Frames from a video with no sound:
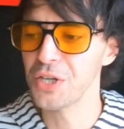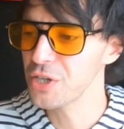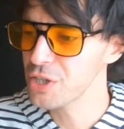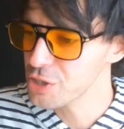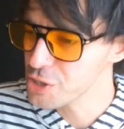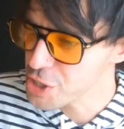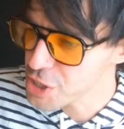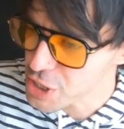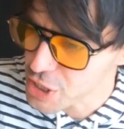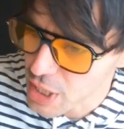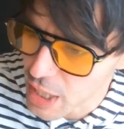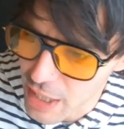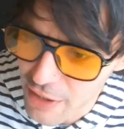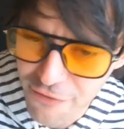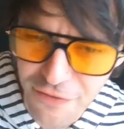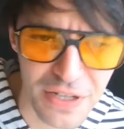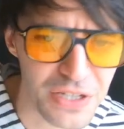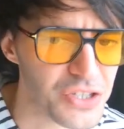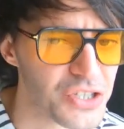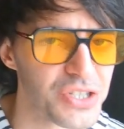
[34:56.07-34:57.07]
and you could just,
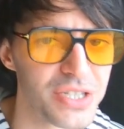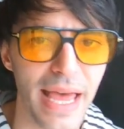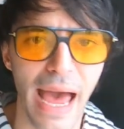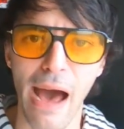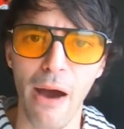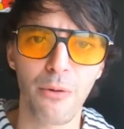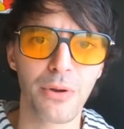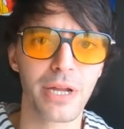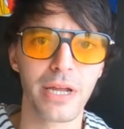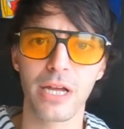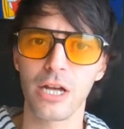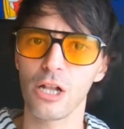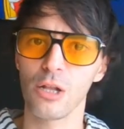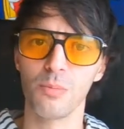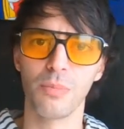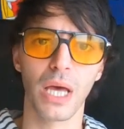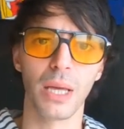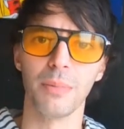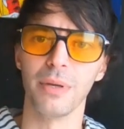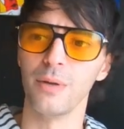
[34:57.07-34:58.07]
if it's
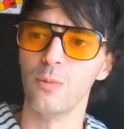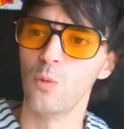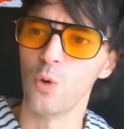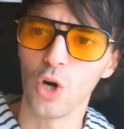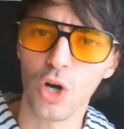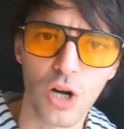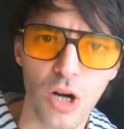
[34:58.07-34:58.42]
downhill, baby,